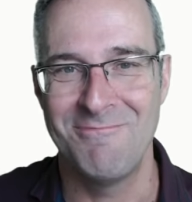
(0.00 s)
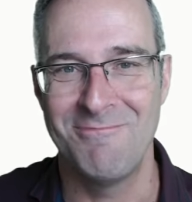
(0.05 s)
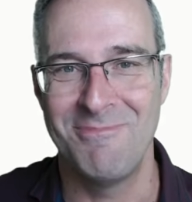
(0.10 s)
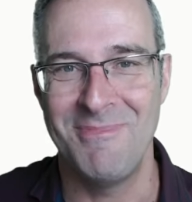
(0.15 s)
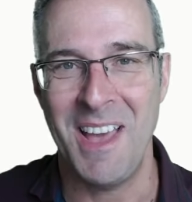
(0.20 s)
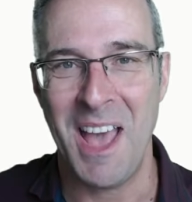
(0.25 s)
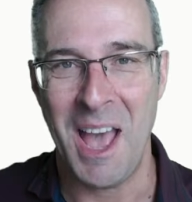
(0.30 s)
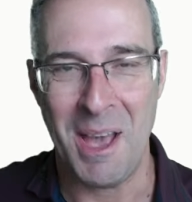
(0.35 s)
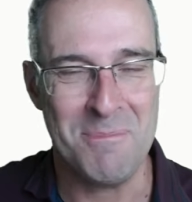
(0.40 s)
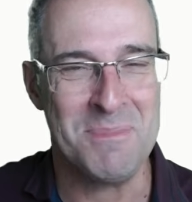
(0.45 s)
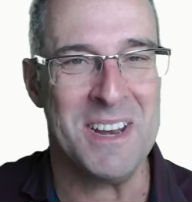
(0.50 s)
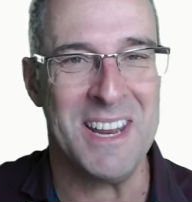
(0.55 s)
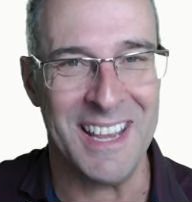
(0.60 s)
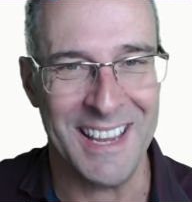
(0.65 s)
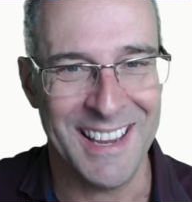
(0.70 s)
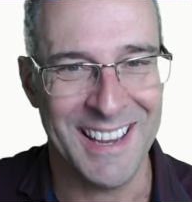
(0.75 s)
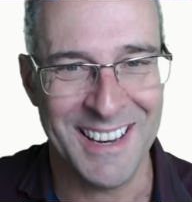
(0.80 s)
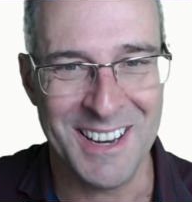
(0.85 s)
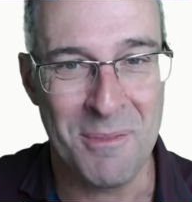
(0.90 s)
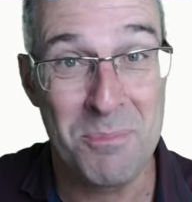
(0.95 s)
happening
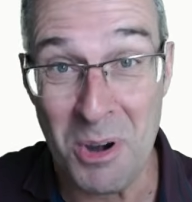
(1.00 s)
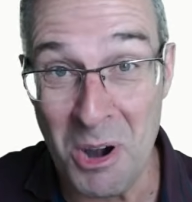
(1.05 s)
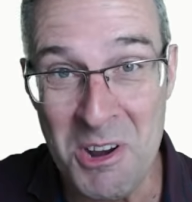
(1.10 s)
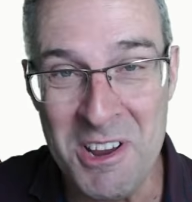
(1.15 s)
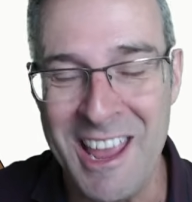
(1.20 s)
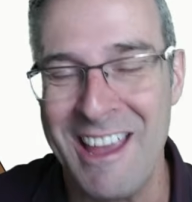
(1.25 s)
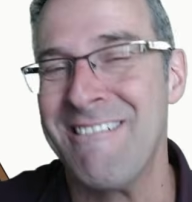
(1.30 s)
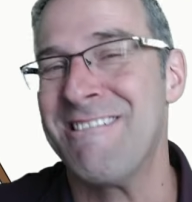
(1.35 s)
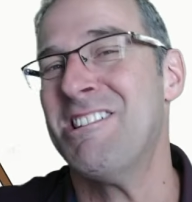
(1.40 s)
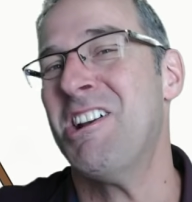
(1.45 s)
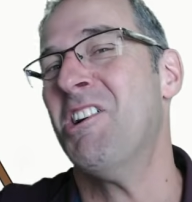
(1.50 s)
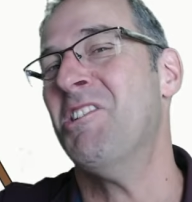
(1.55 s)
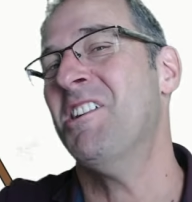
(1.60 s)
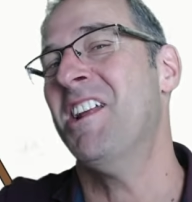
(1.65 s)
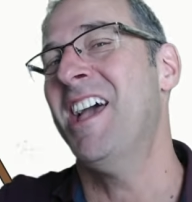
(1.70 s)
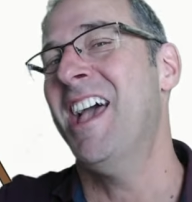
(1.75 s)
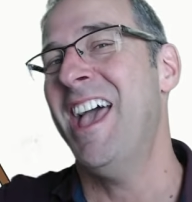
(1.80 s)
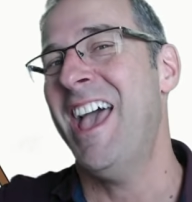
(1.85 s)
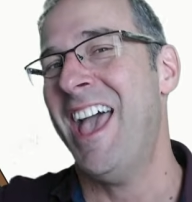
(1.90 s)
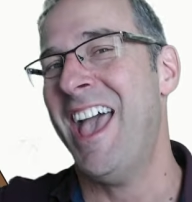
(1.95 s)
in a prokaryote
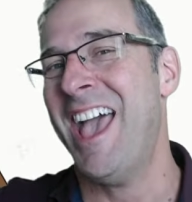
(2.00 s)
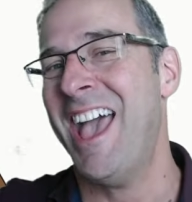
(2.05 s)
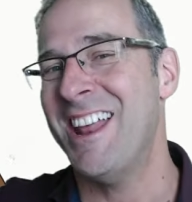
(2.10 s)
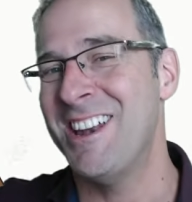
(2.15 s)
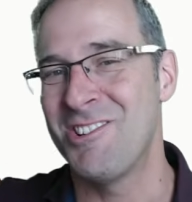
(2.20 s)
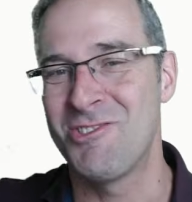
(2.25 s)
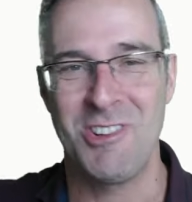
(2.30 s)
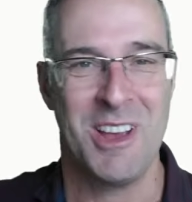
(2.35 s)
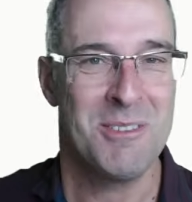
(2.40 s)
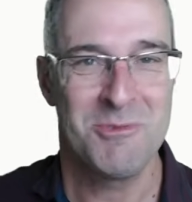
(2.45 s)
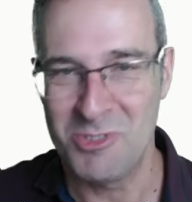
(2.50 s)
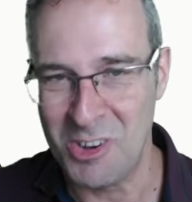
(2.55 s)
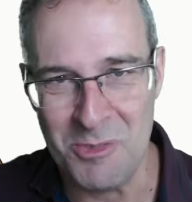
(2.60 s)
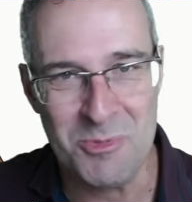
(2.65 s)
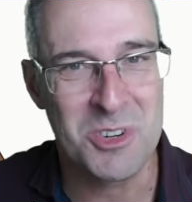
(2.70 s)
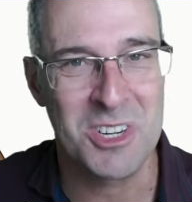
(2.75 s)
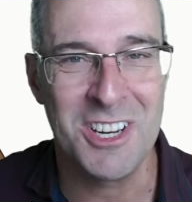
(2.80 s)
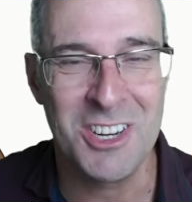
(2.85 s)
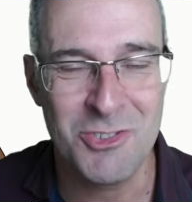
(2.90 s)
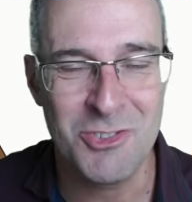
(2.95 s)
and
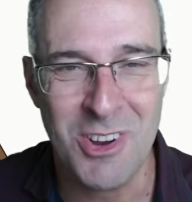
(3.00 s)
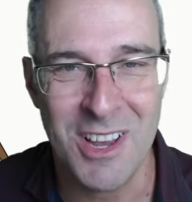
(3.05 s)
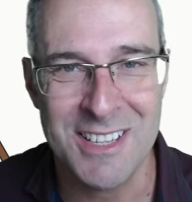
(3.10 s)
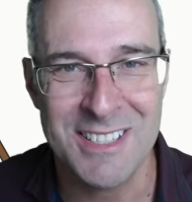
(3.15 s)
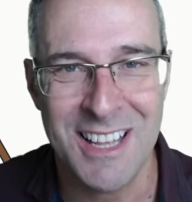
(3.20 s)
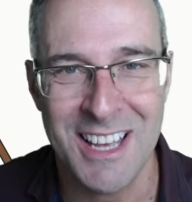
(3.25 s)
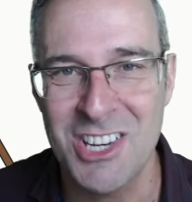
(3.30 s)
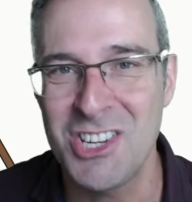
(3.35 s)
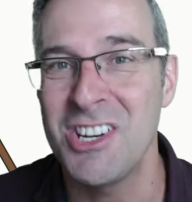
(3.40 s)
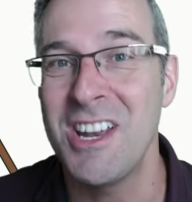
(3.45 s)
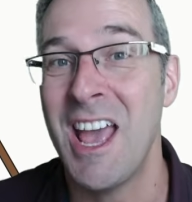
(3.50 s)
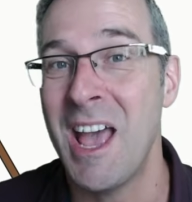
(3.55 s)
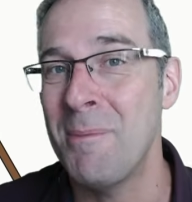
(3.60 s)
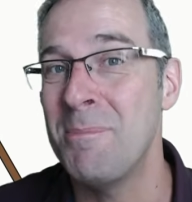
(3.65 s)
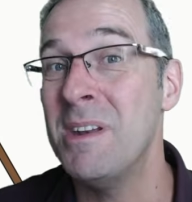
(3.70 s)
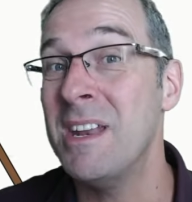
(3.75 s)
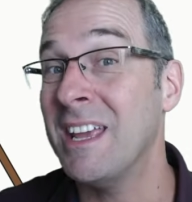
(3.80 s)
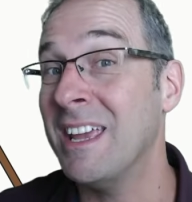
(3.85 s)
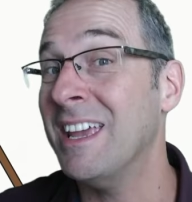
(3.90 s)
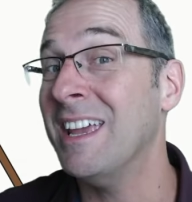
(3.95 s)
transcription and translation
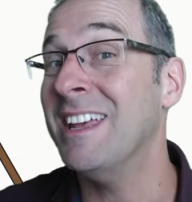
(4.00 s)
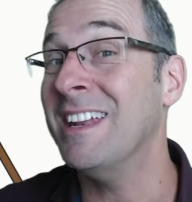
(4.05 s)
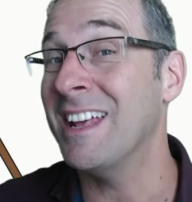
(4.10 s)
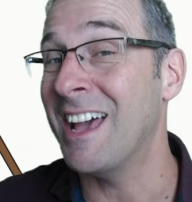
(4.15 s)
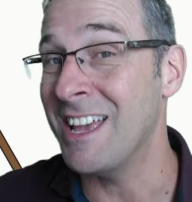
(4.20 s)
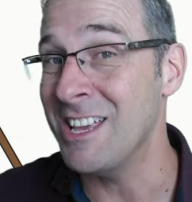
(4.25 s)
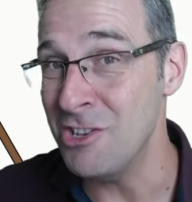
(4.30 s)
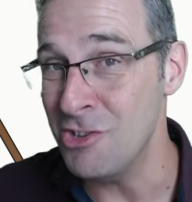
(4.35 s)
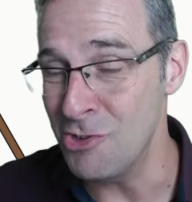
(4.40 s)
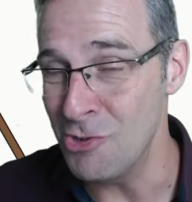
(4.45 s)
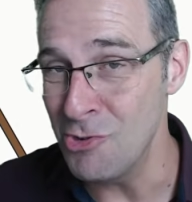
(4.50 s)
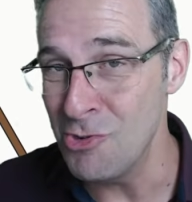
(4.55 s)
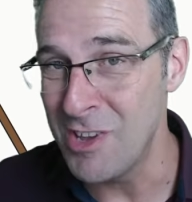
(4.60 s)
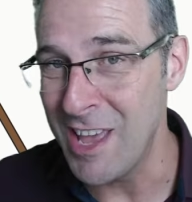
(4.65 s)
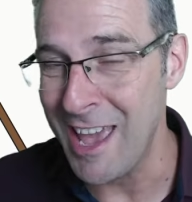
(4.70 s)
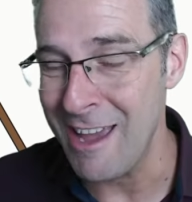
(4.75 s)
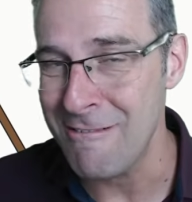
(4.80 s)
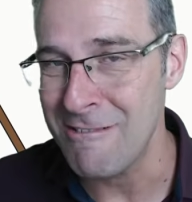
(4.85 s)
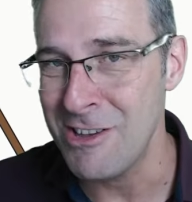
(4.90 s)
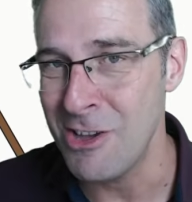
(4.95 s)
happening in a
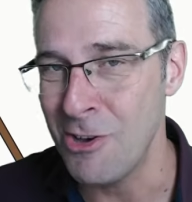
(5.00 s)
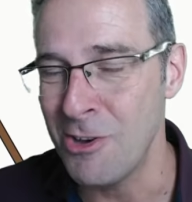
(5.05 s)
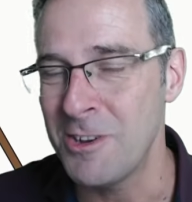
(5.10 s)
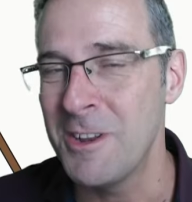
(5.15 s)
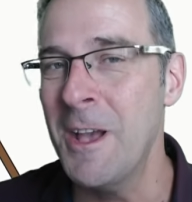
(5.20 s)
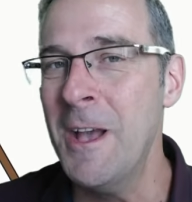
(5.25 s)
eukaryote.